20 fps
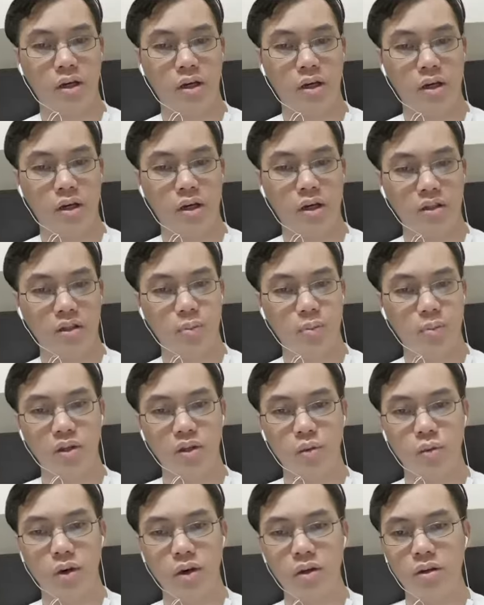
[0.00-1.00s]
it's been a
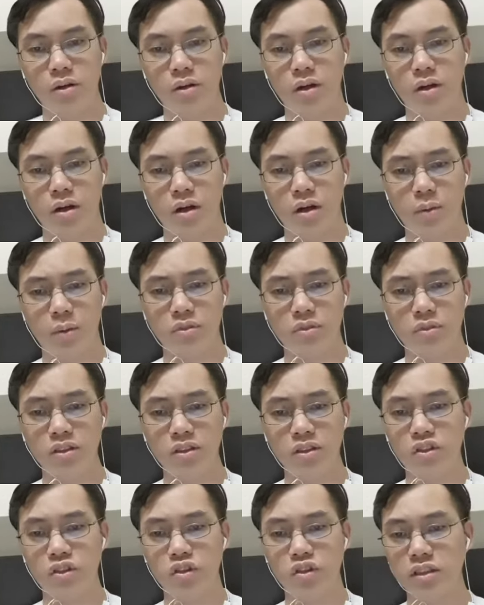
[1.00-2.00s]
while. Uh, I'm just
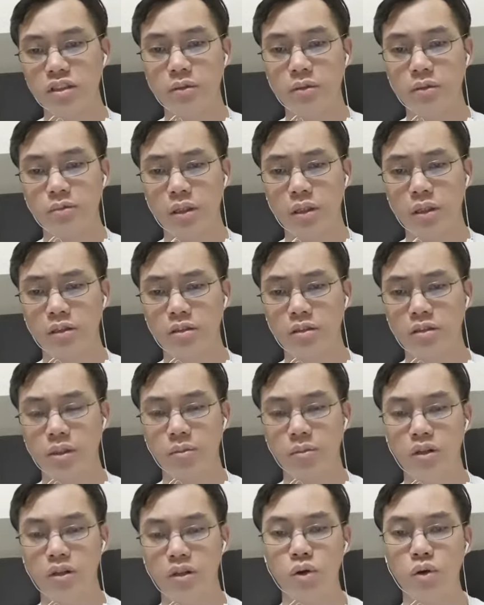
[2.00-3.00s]
trying something
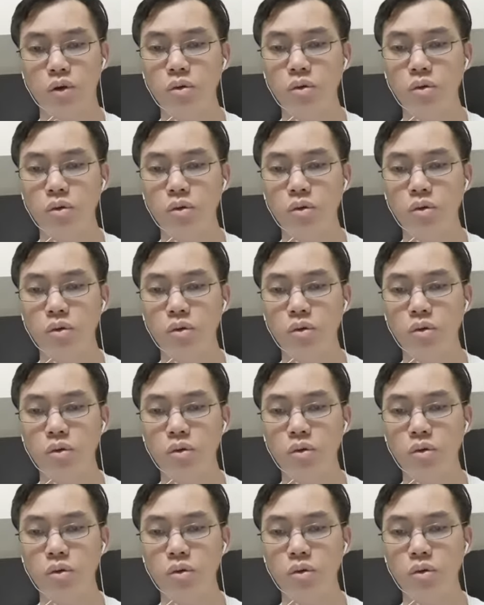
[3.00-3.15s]
something new.